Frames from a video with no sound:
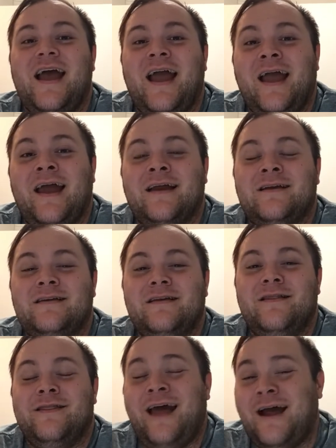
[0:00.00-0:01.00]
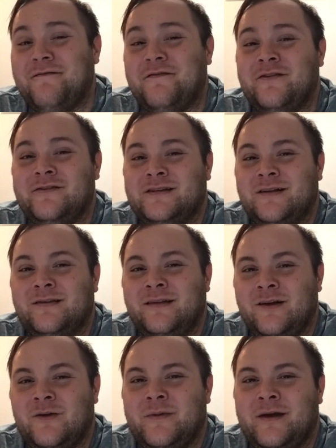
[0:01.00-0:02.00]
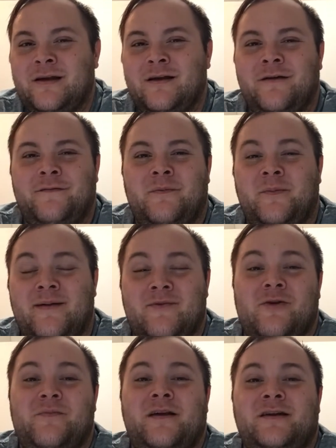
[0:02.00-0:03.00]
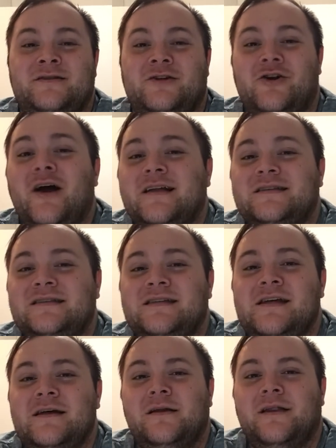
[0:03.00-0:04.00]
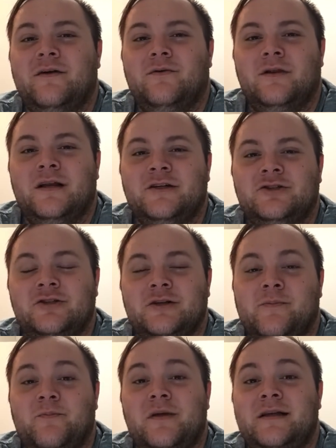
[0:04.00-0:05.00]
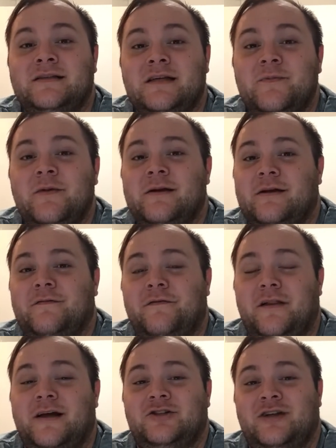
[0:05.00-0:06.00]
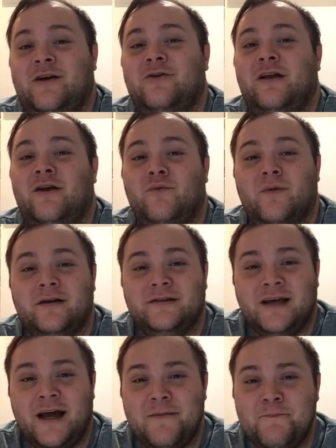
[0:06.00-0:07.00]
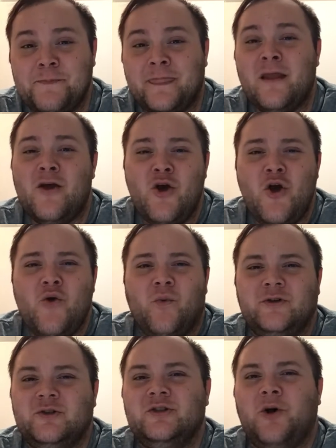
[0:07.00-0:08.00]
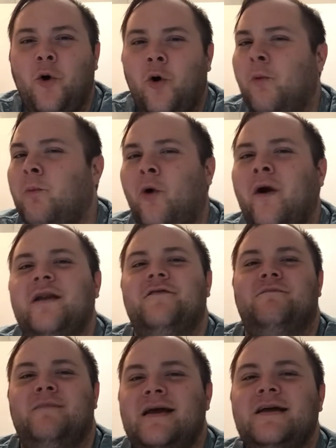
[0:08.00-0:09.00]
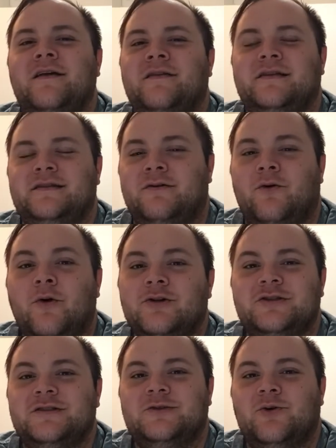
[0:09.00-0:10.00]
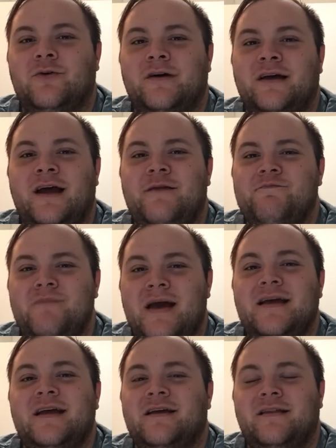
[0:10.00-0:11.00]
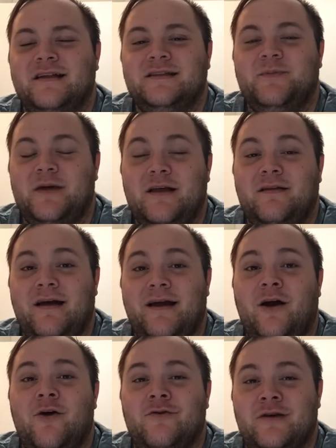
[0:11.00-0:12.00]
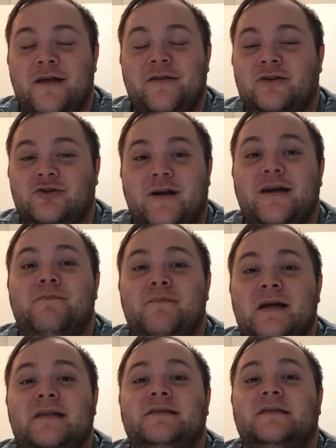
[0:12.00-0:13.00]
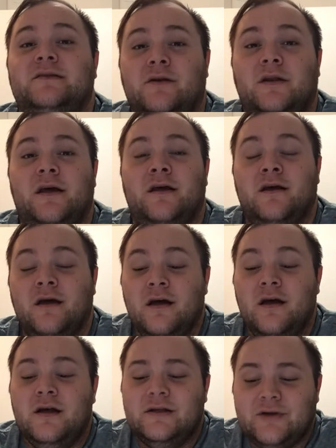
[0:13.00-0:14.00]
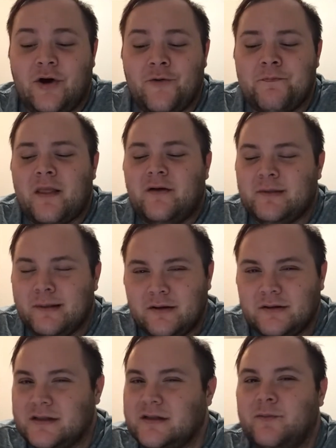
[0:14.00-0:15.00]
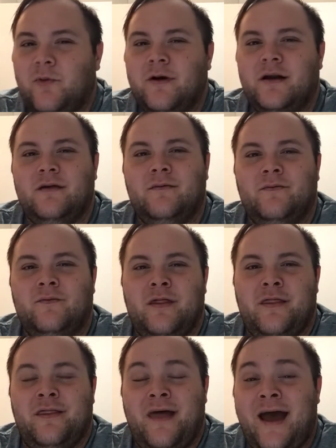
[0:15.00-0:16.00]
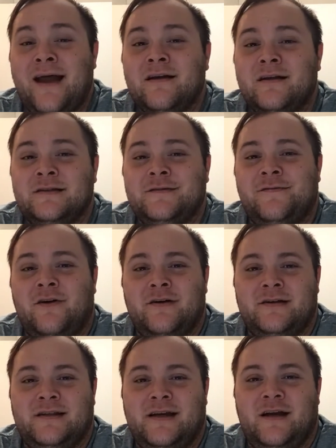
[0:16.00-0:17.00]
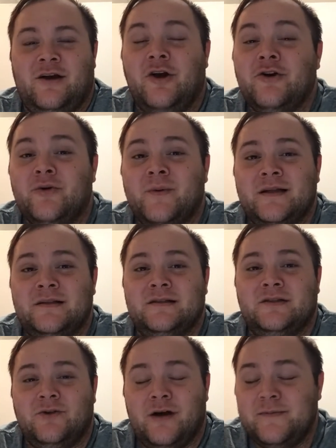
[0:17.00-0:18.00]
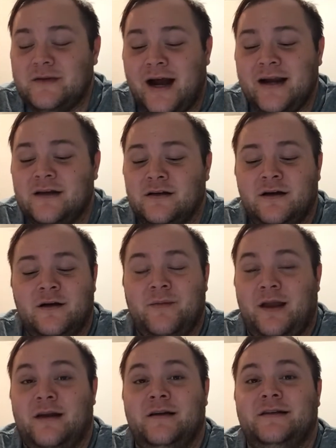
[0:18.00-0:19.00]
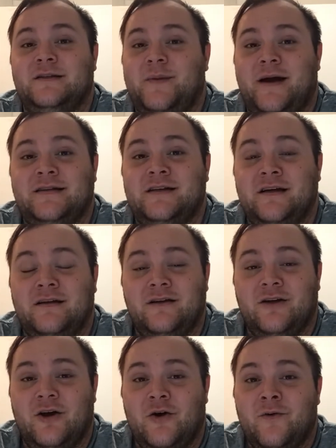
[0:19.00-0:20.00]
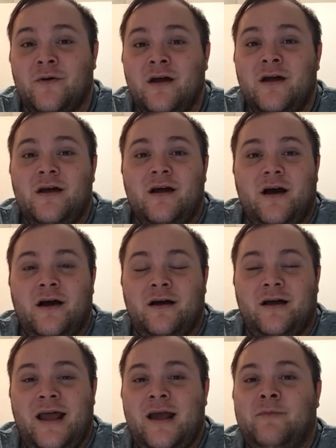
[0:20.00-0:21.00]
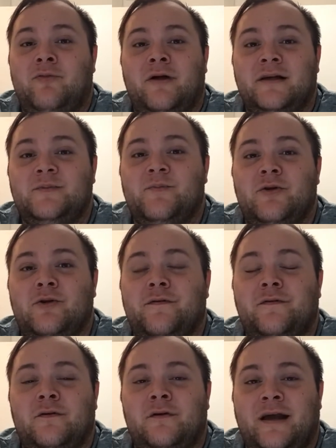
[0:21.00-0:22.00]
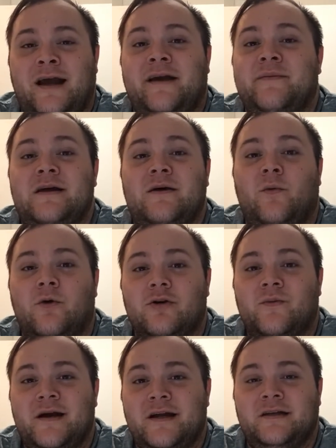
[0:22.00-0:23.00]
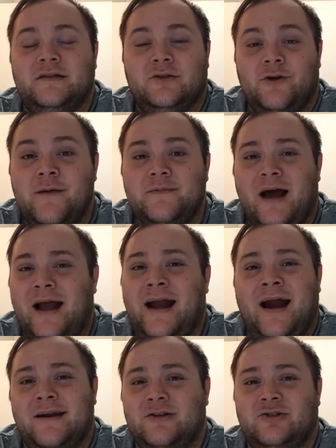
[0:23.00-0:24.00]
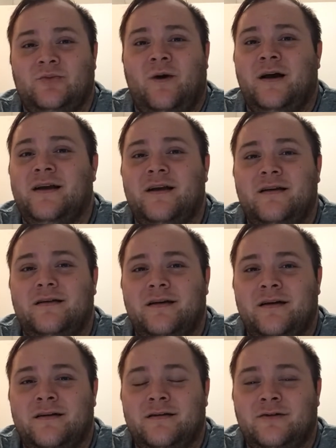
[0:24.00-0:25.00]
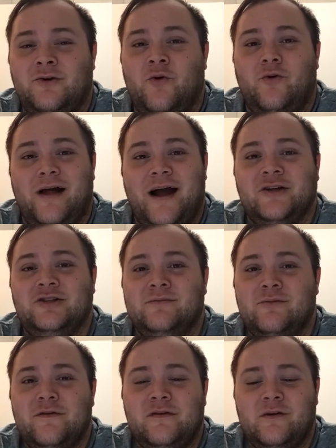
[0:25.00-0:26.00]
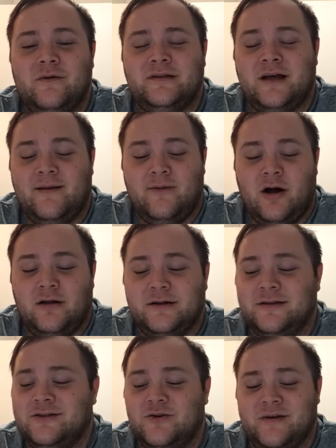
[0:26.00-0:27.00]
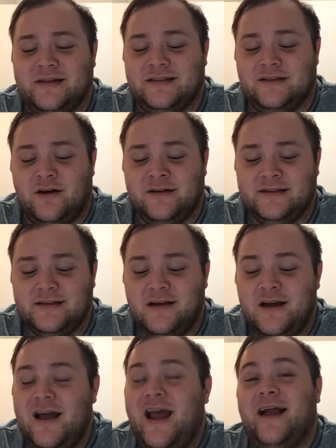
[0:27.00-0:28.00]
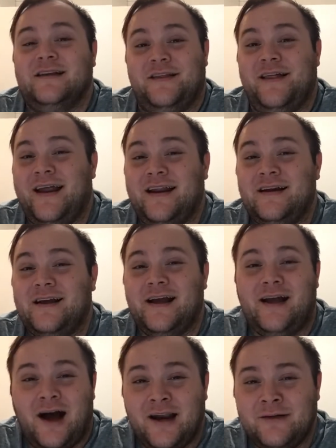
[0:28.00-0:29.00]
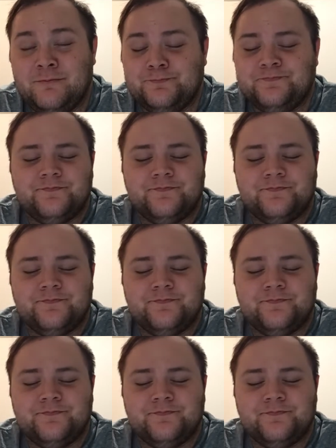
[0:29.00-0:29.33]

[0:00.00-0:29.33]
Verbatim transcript: And that feels a little bit of a bummer, because you're not seeing that relationship be deepened and fleshed out in real time, which is the whole point of making this an origin story and making this be like, oh, Nathan Drake meets Sully. So I was a little disappointed with that as far as like an underwritten script. I didn't come in expecting, you know, A+ beautiful Academy Award winning script. I kind of just wanted a cool action movie with Tom Holland doing stunts, and to that end, I got it.